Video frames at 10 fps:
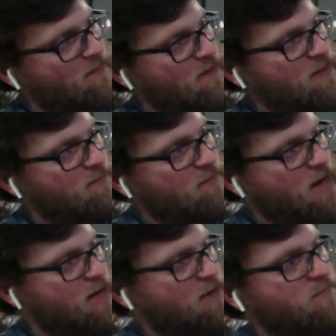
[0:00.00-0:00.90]
and the
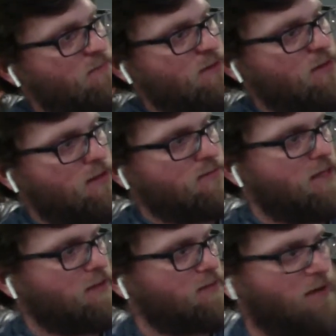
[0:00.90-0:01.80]
bottom comes
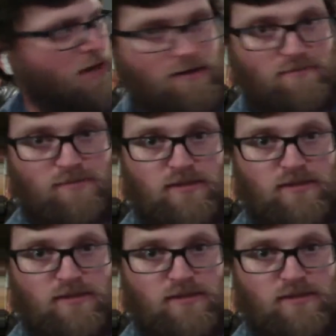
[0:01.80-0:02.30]
out the bottom.